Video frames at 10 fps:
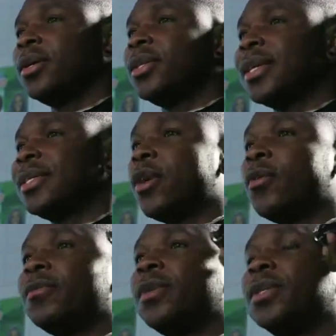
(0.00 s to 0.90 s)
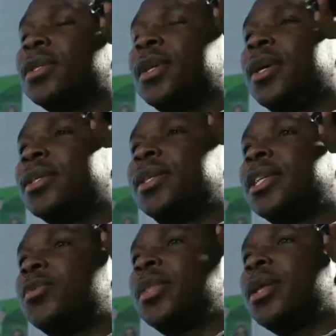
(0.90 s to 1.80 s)
You take selfies,
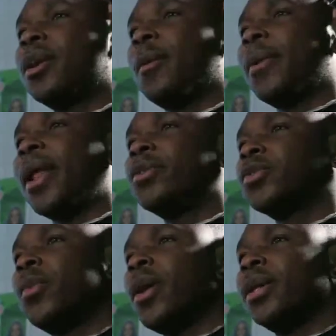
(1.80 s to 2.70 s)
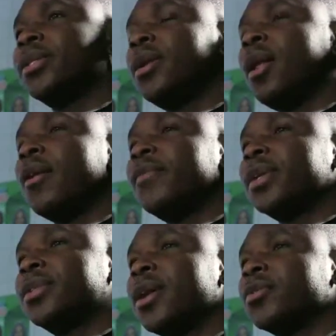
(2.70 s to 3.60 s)
test whether they can pronounce words, and laugh
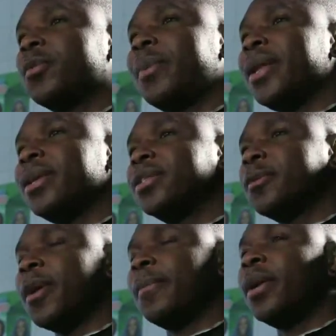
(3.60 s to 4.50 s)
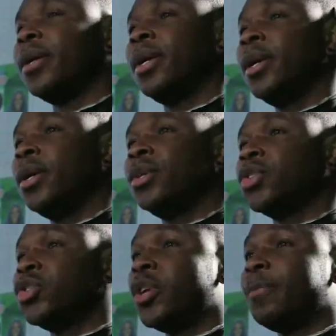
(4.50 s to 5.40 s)
at the tongue's rebellion to pepper.
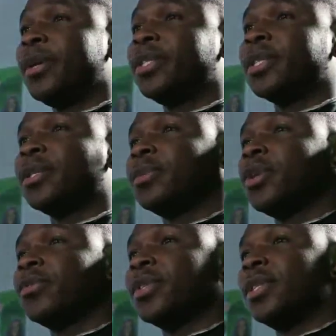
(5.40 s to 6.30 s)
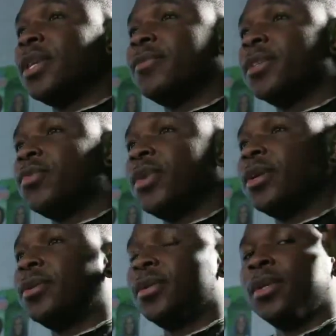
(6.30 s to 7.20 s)
So Johnny pinches himself to see if it's
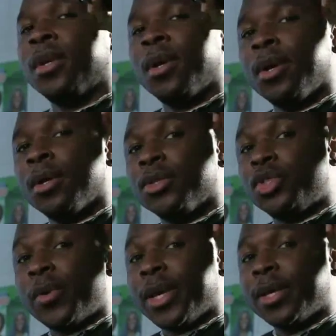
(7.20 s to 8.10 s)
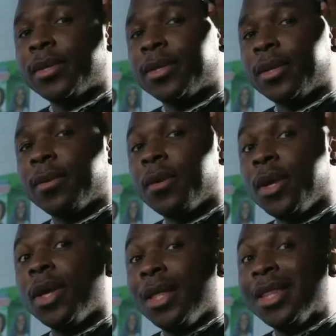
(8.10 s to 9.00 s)
real. Johnny,
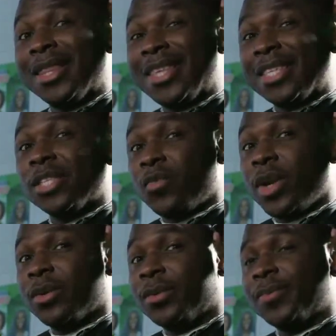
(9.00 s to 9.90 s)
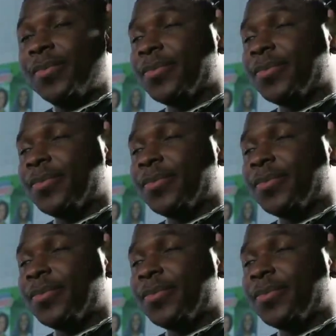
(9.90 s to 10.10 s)
this is real.